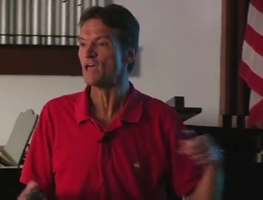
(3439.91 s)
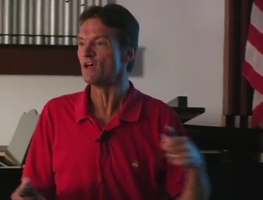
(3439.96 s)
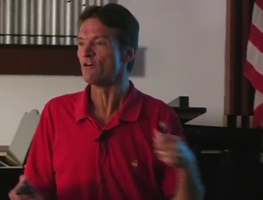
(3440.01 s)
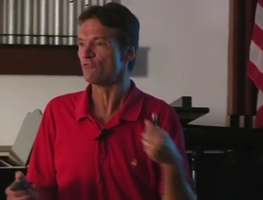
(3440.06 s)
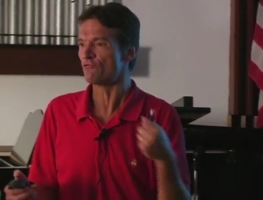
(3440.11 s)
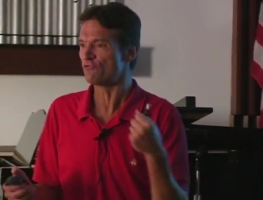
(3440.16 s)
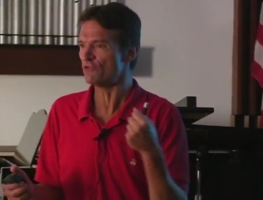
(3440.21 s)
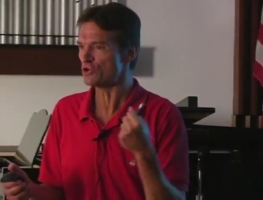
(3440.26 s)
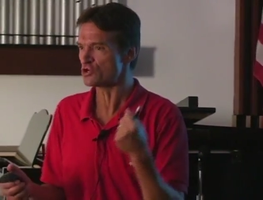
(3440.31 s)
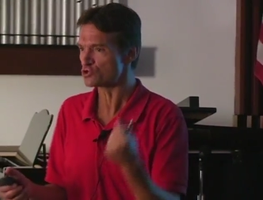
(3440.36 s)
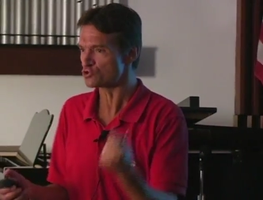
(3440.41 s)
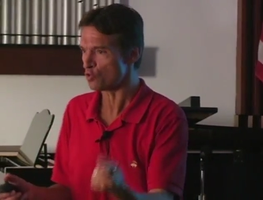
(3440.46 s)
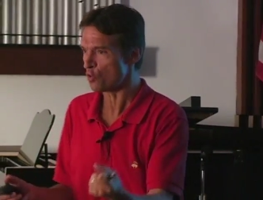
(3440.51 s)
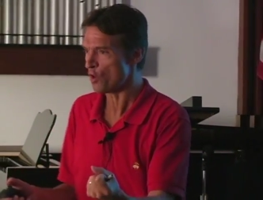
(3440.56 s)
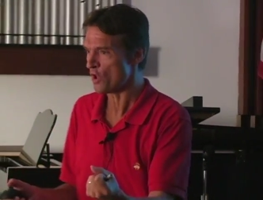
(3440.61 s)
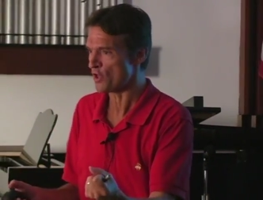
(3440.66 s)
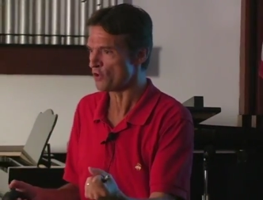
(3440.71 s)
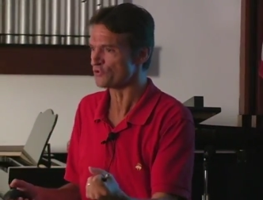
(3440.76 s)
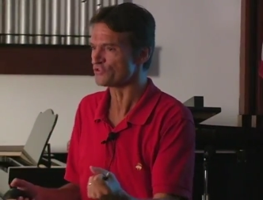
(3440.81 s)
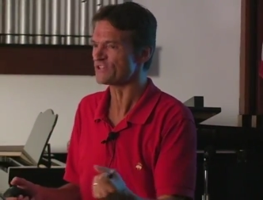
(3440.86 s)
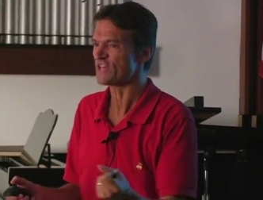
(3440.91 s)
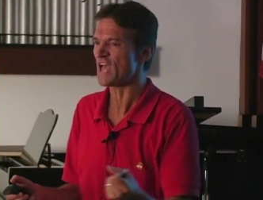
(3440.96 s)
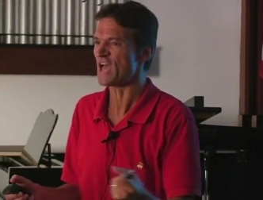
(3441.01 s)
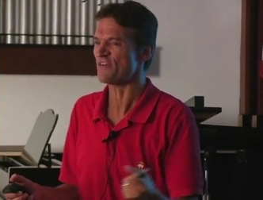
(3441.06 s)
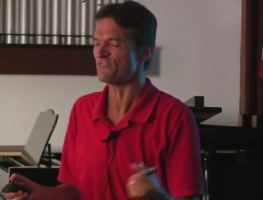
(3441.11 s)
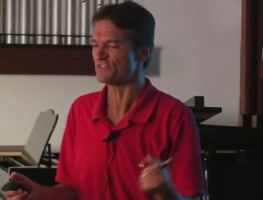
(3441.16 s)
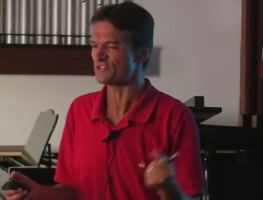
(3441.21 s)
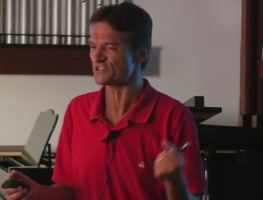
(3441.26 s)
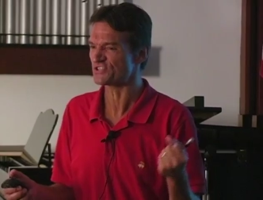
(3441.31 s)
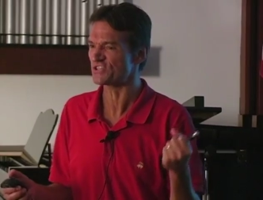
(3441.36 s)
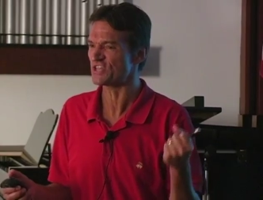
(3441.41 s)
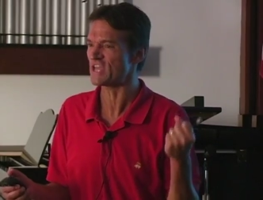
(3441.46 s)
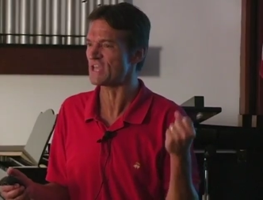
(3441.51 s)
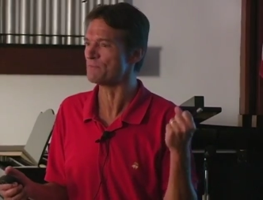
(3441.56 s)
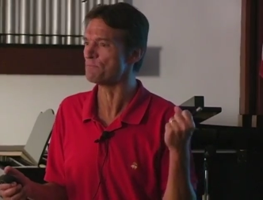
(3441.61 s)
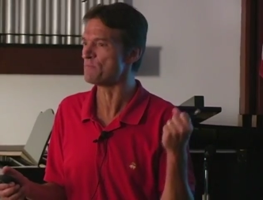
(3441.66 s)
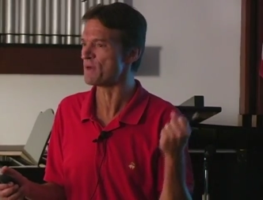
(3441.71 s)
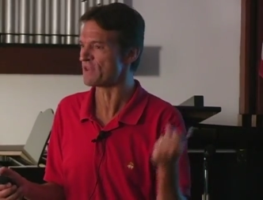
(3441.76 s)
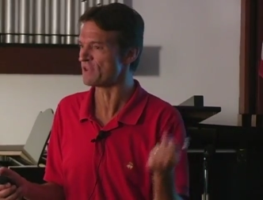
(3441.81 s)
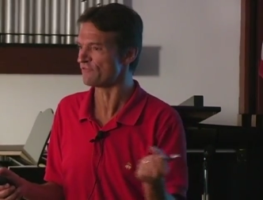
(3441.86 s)
Fish oils had the
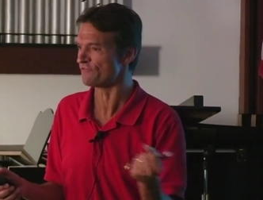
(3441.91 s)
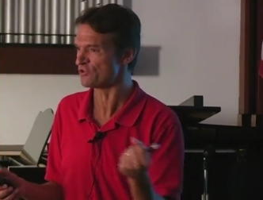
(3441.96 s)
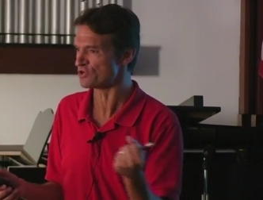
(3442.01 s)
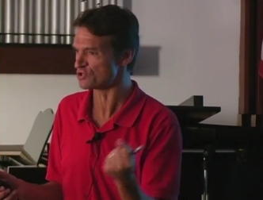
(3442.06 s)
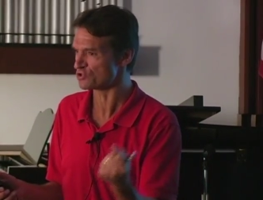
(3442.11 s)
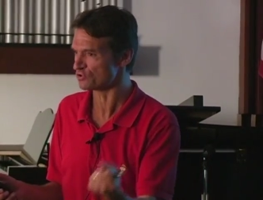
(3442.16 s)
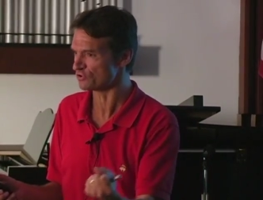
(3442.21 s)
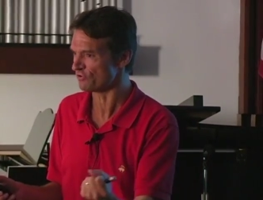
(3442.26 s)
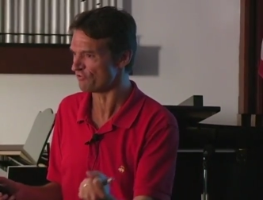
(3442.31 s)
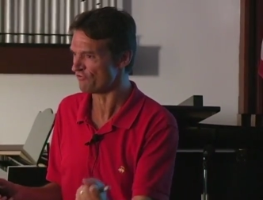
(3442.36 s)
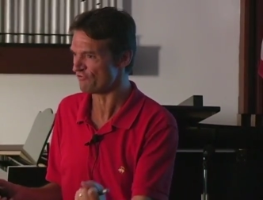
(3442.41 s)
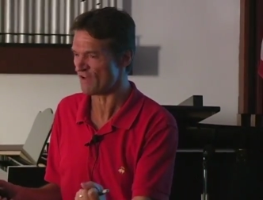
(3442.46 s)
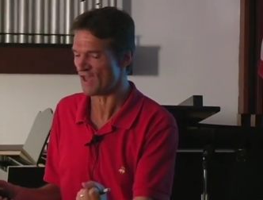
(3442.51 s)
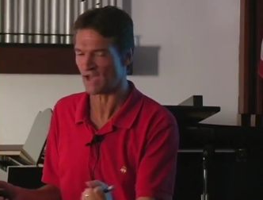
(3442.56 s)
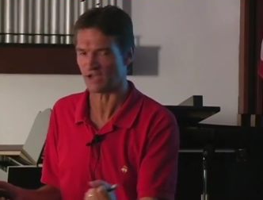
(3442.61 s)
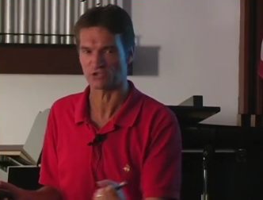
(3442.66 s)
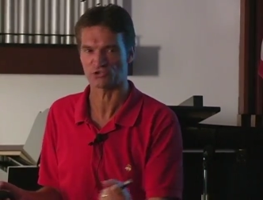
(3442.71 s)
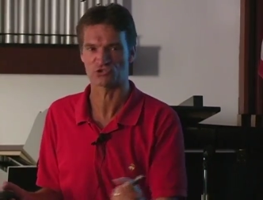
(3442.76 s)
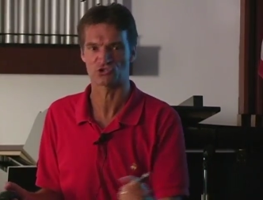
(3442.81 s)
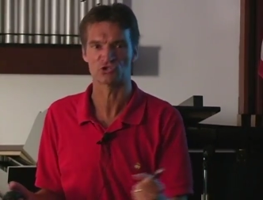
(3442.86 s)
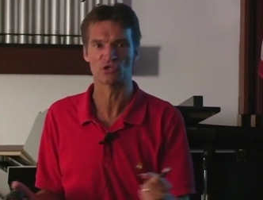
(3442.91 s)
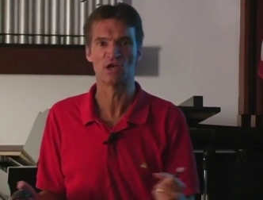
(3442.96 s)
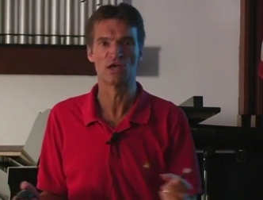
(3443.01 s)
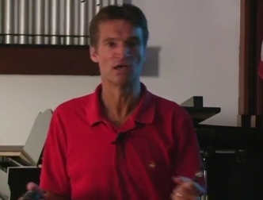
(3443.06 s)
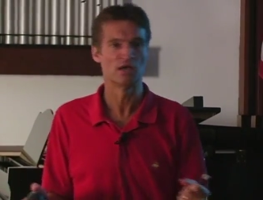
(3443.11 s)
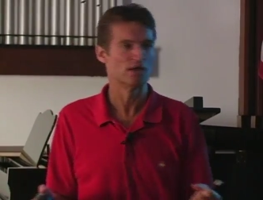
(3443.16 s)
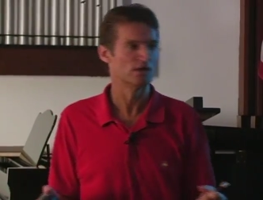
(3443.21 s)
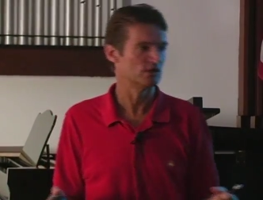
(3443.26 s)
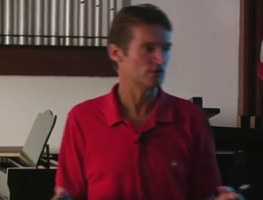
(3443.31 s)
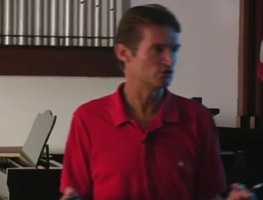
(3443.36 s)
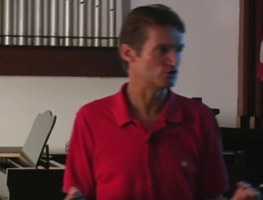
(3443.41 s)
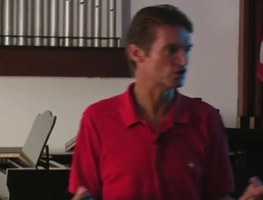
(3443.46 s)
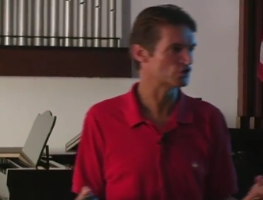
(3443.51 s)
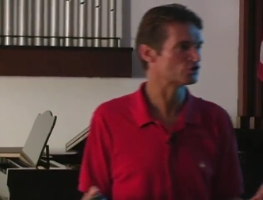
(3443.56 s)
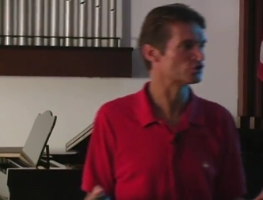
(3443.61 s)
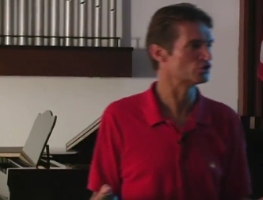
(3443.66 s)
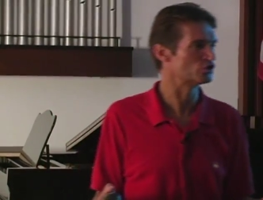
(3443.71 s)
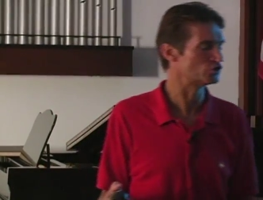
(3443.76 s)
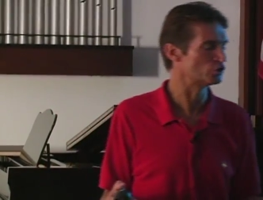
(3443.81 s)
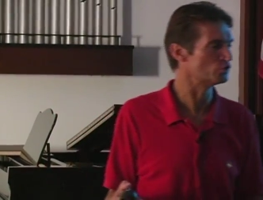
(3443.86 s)
same beneficial effects,
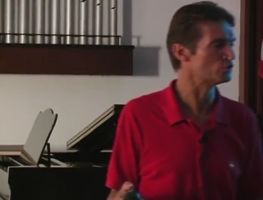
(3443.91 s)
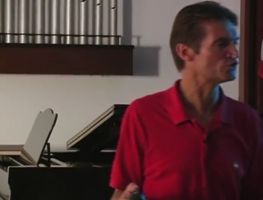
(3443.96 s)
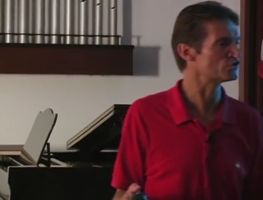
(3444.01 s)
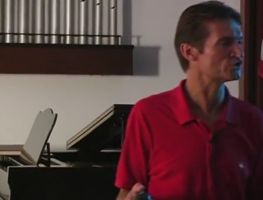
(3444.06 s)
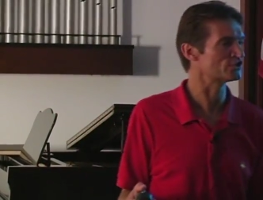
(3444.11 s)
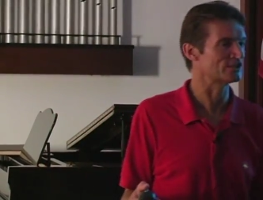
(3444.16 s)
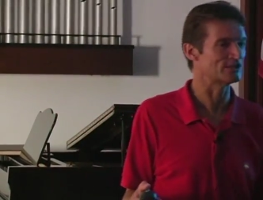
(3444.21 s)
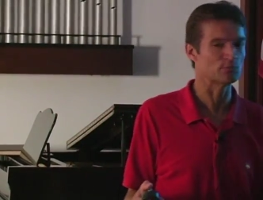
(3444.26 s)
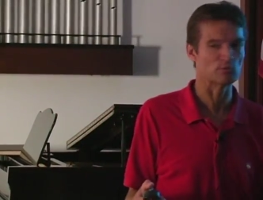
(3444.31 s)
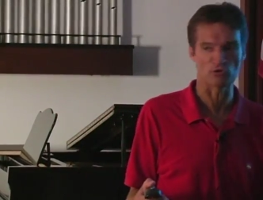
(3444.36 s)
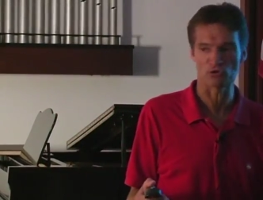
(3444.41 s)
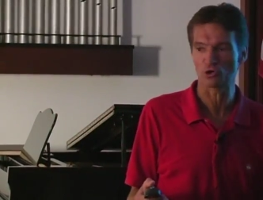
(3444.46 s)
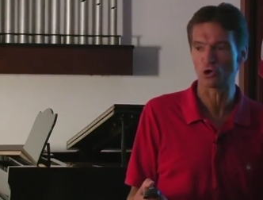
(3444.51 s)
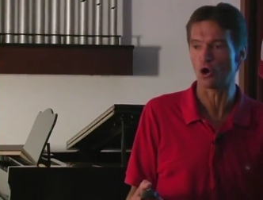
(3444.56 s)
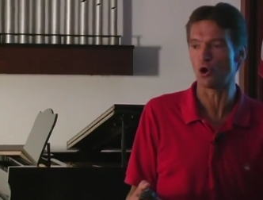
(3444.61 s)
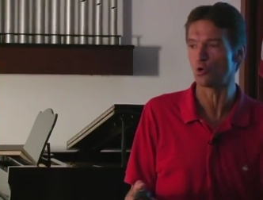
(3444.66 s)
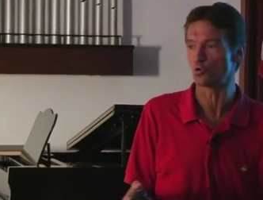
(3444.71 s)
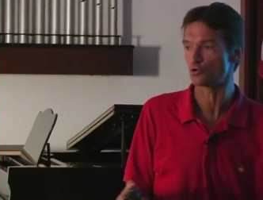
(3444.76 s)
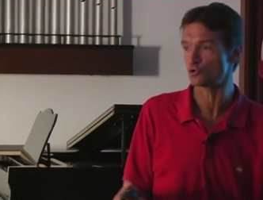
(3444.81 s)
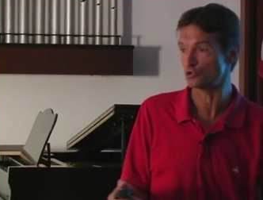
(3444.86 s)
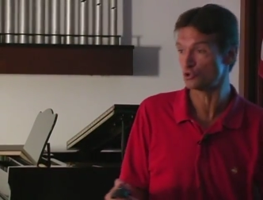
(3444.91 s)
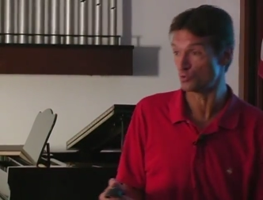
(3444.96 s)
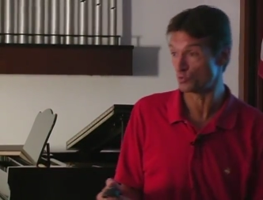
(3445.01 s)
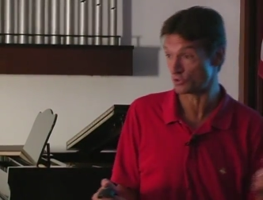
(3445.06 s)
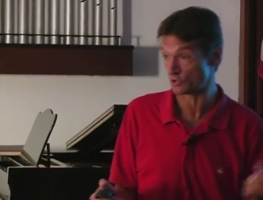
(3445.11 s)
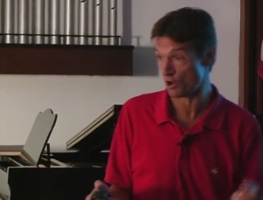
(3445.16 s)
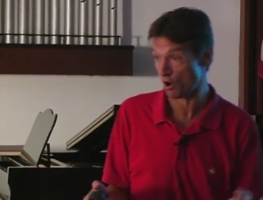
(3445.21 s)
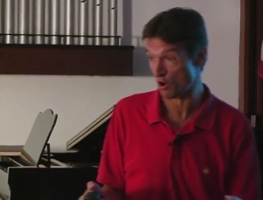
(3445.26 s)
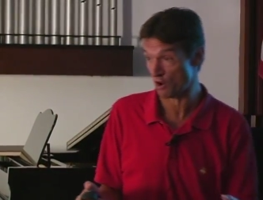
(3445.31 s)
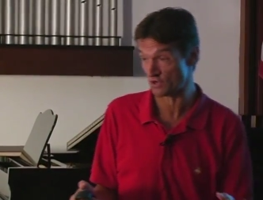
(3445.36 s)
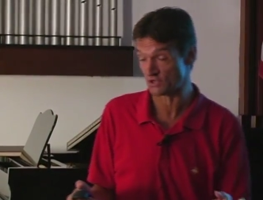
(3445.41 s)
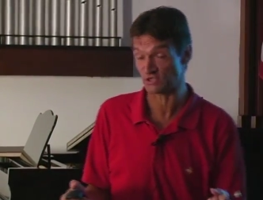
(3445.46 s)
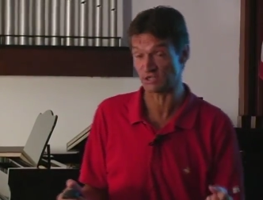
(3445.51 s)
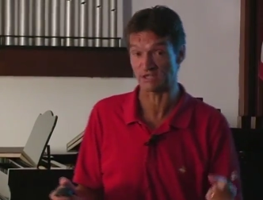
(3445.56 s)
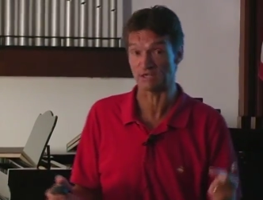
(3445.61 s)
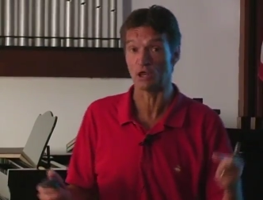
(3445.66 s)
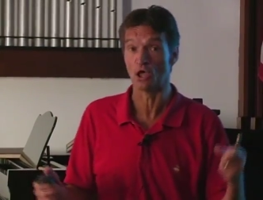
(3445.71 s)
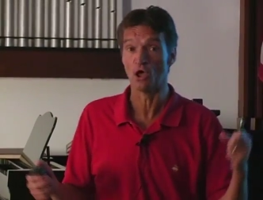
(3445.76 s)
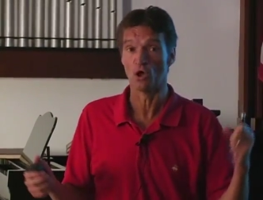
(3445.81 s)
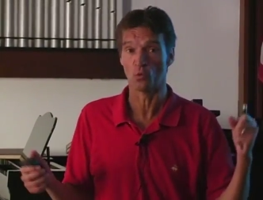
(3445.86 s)
just as you would see with CoQ and carnitine.